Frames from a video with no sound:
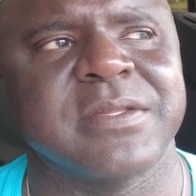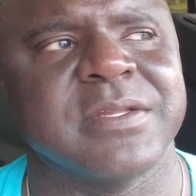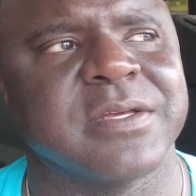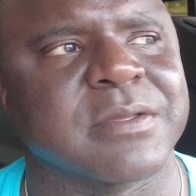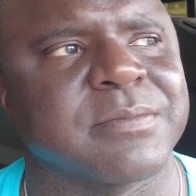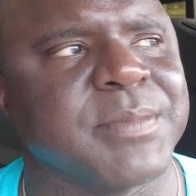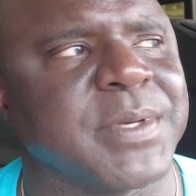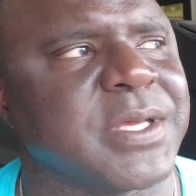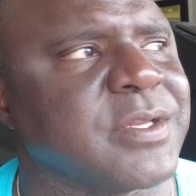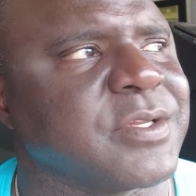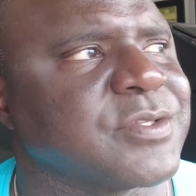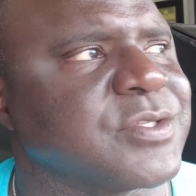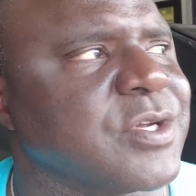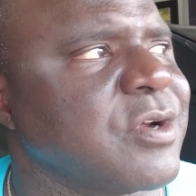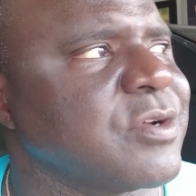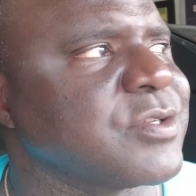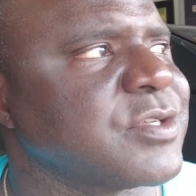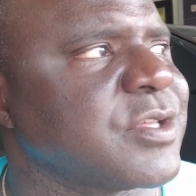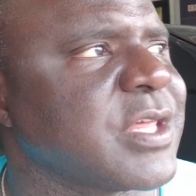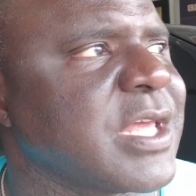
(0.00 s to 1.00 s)
Look, man, the
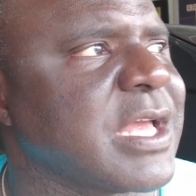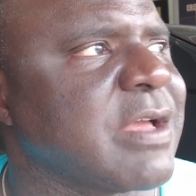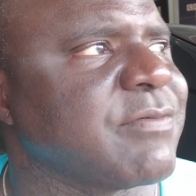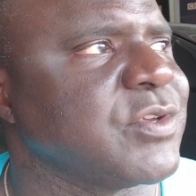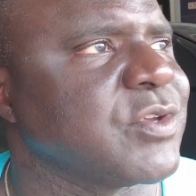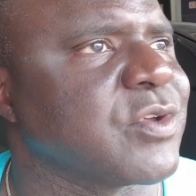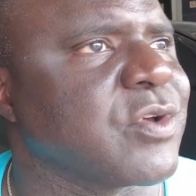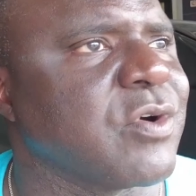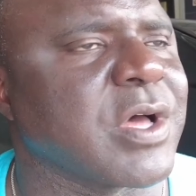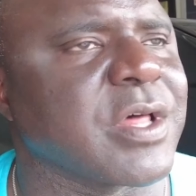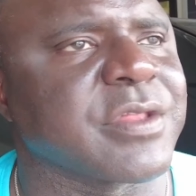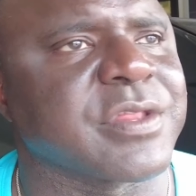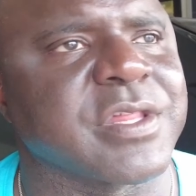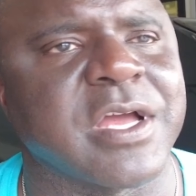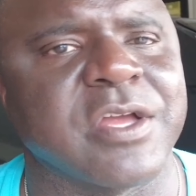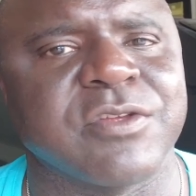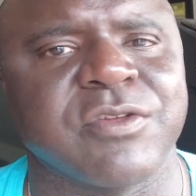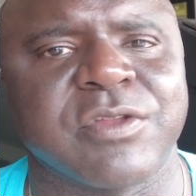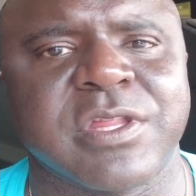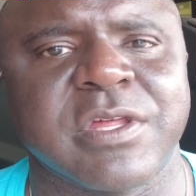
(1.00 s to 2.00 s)
church is having you go
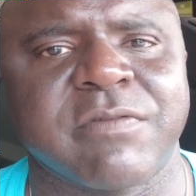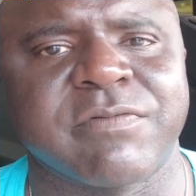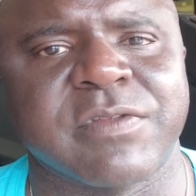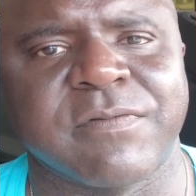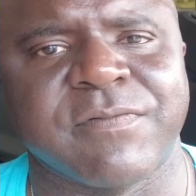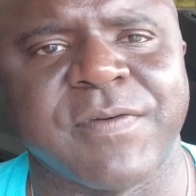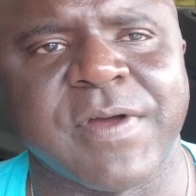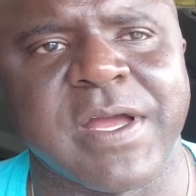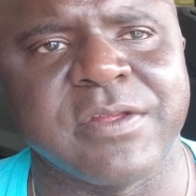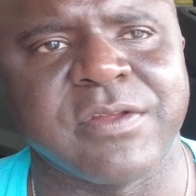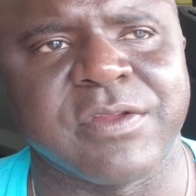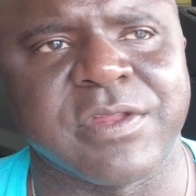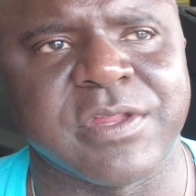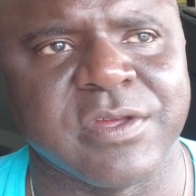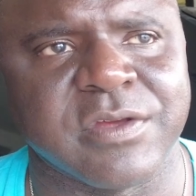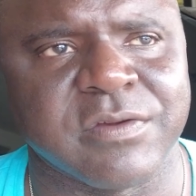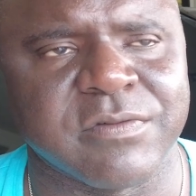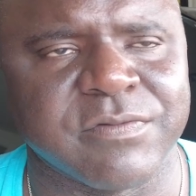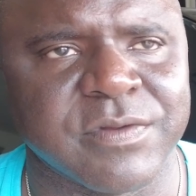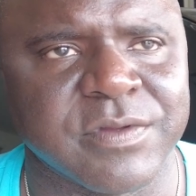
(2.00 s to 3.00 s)
outside yourself to find
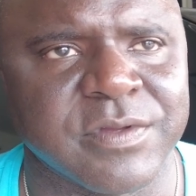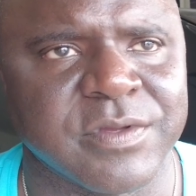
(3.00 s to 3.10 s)
yourself.